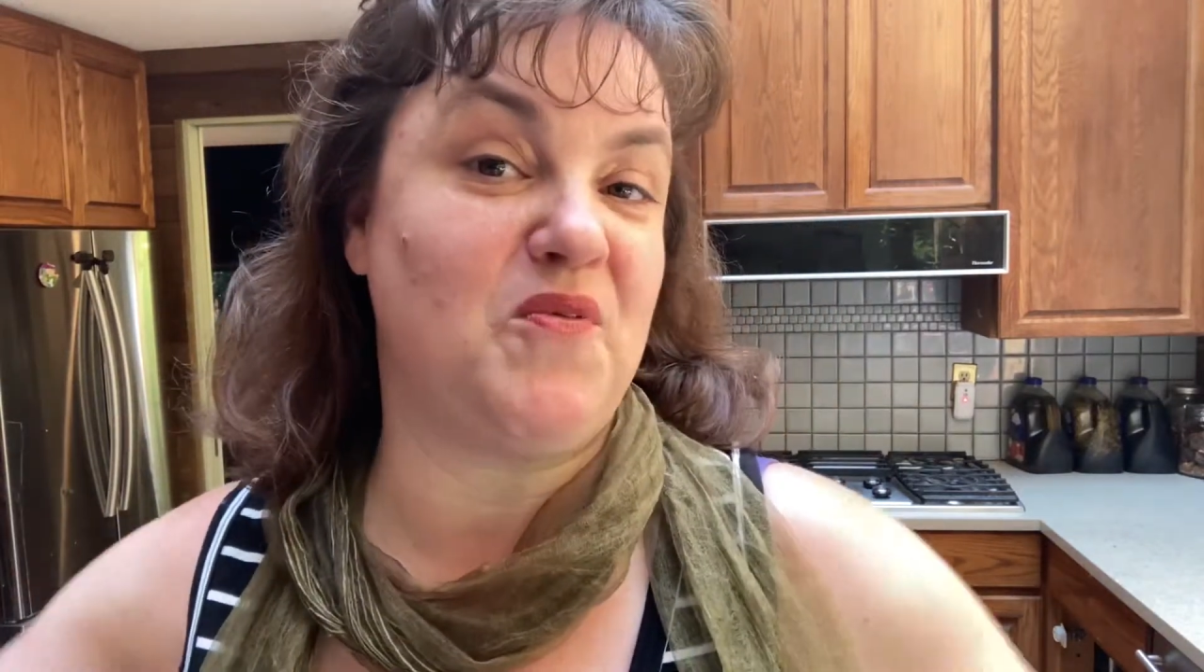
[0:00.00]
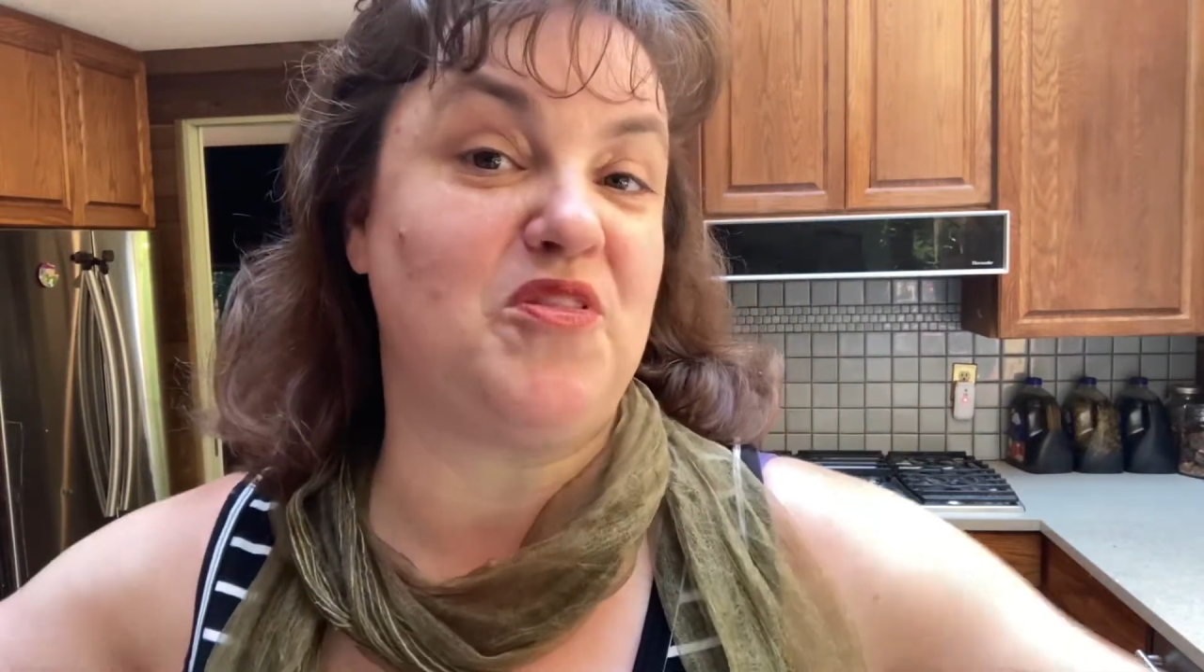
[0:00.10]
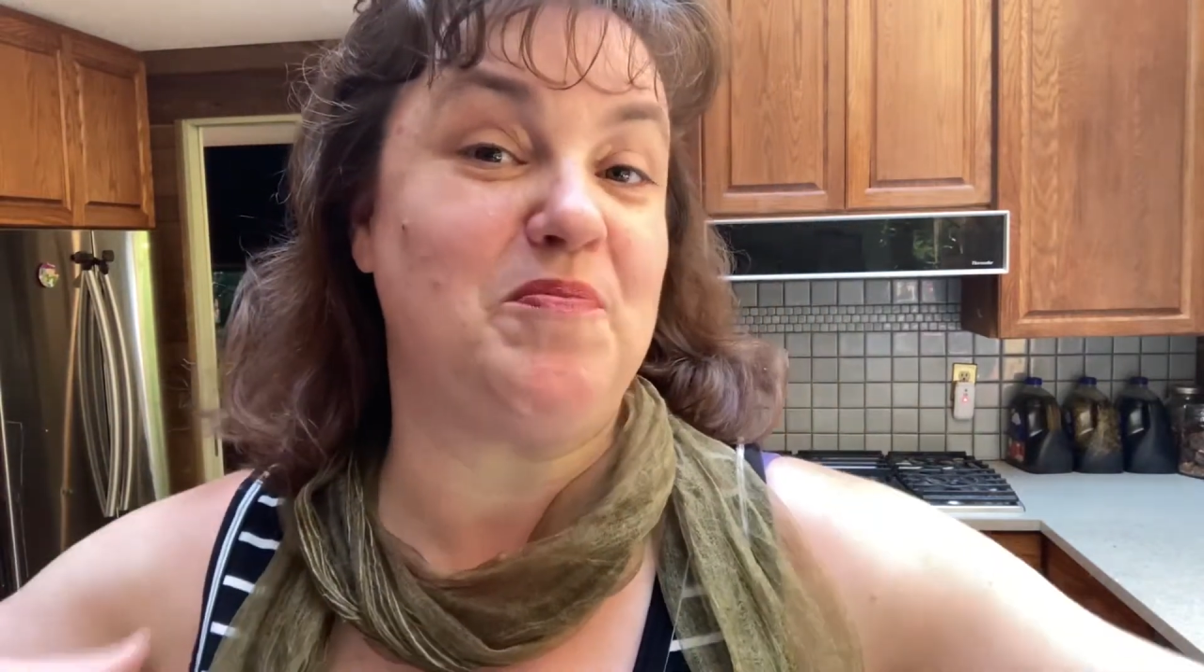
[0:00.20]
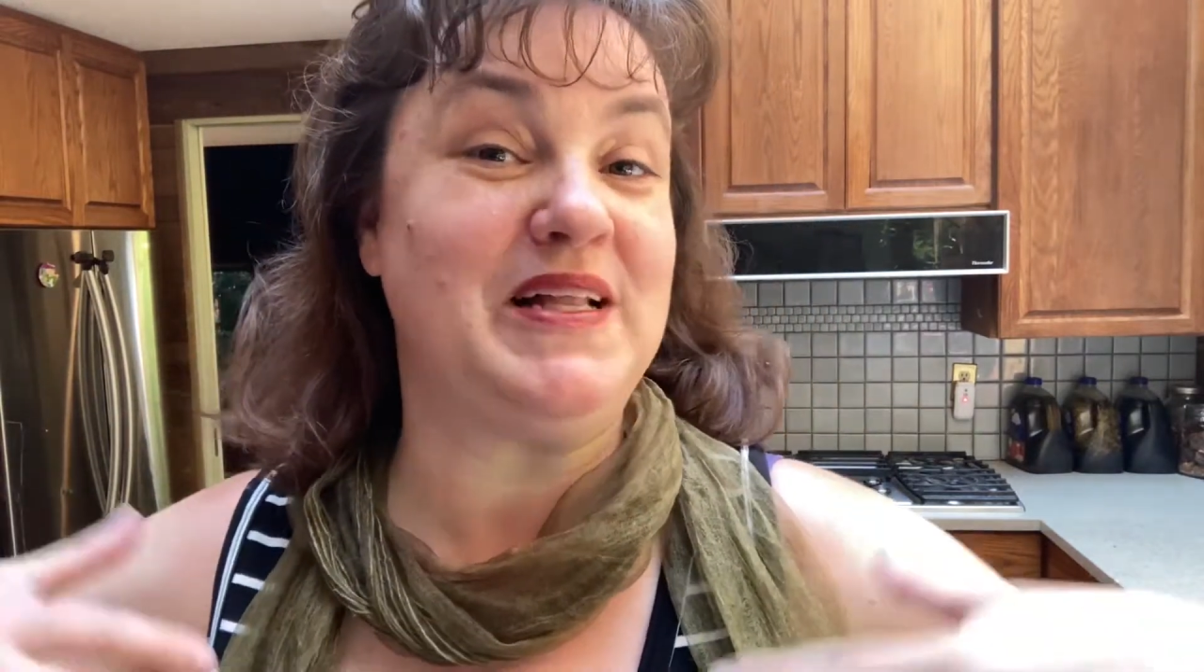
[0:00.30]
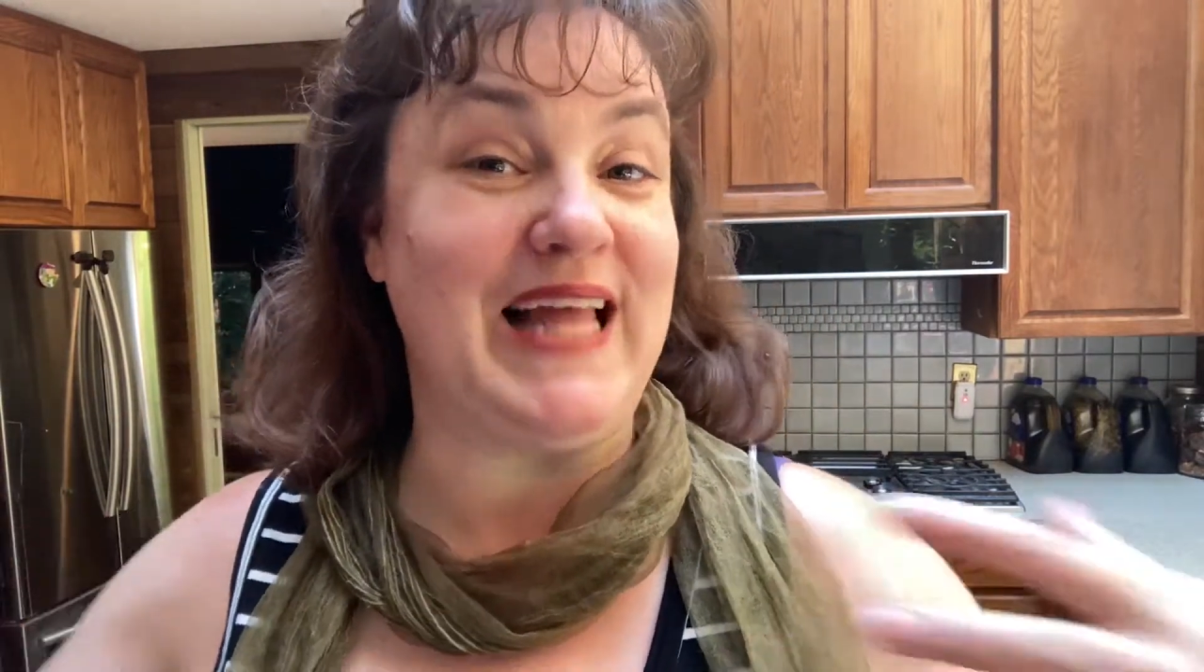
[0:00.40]
a
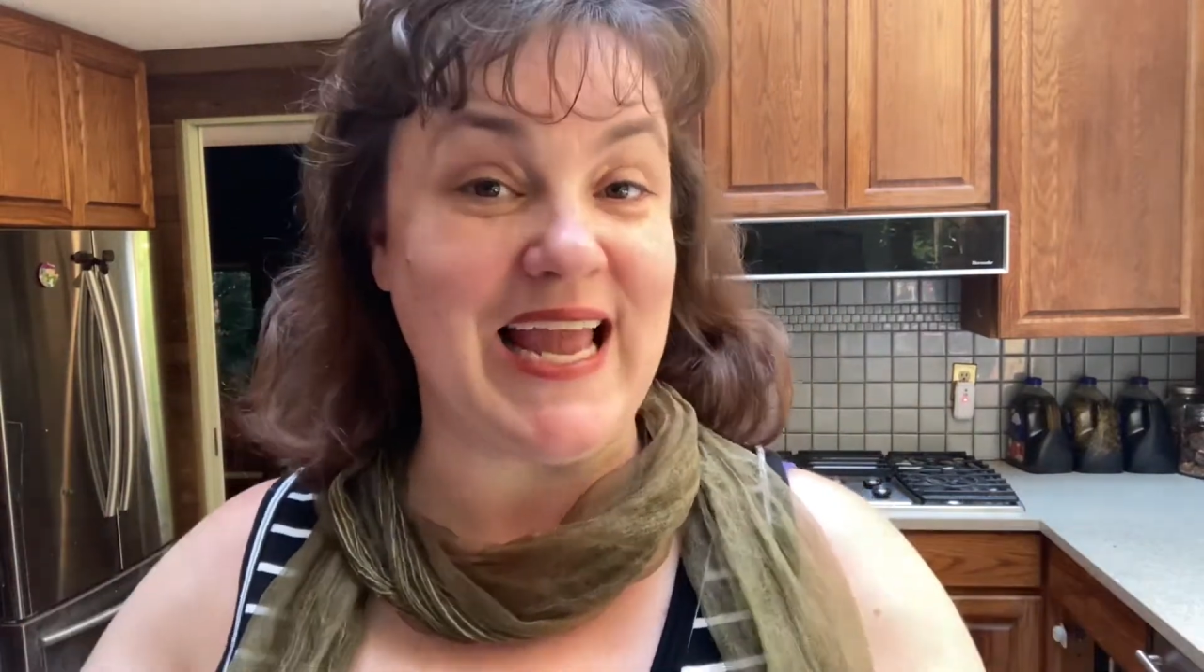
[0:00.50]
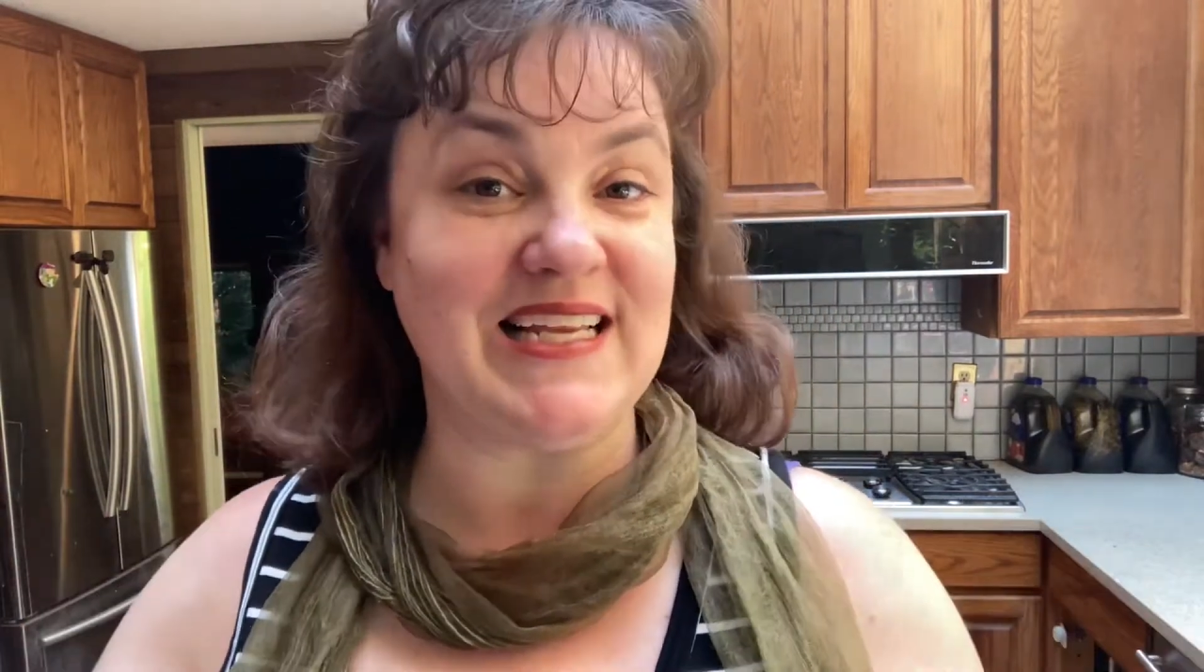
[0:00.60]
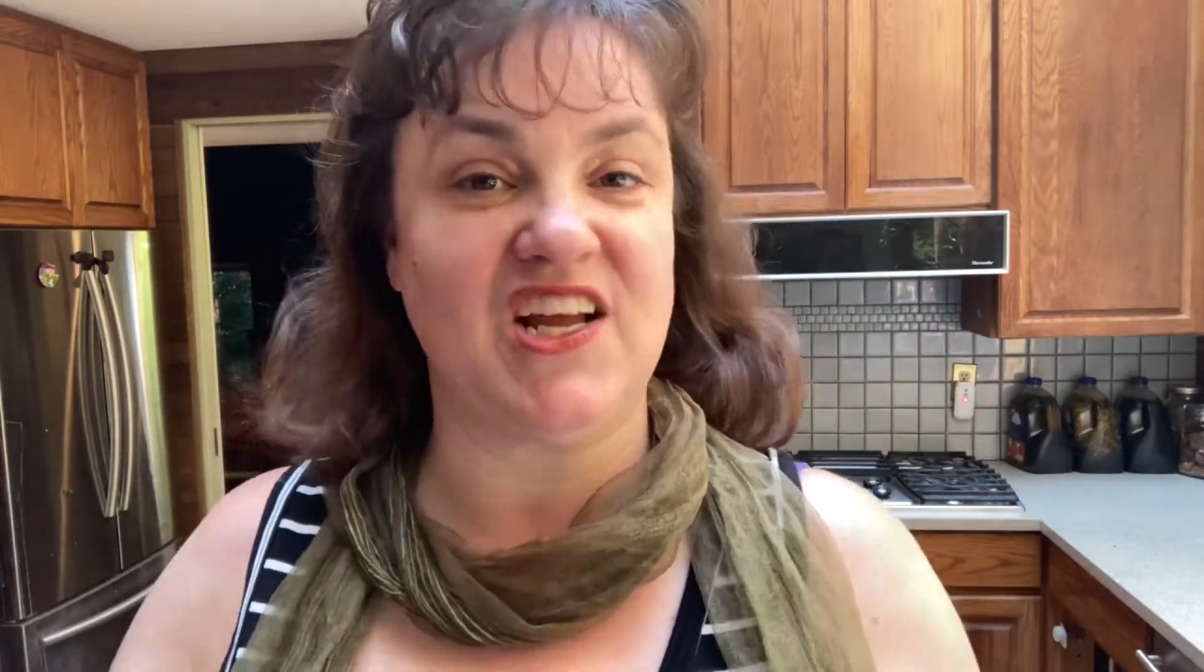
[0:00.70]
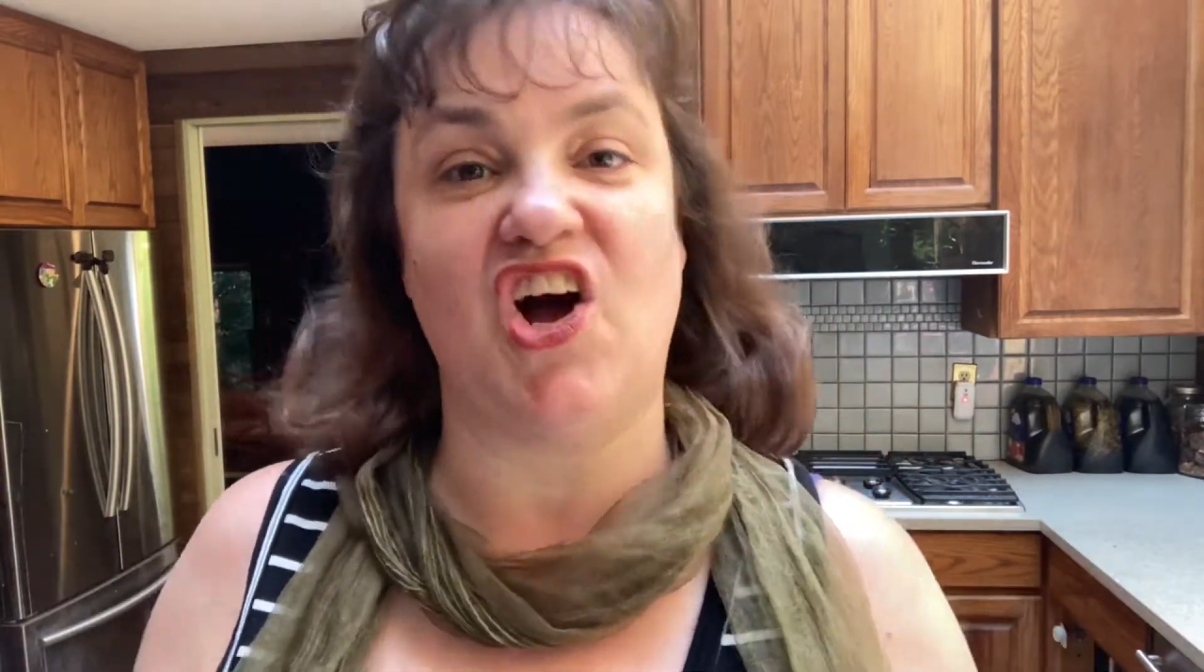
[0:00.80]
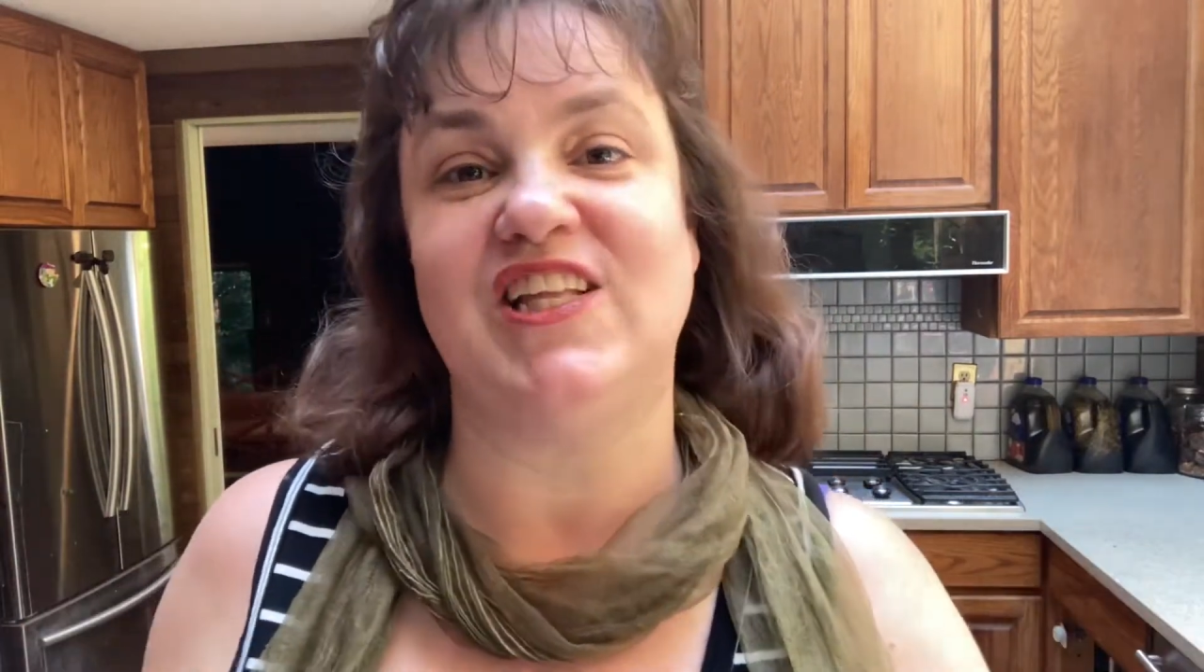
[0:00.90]
plant called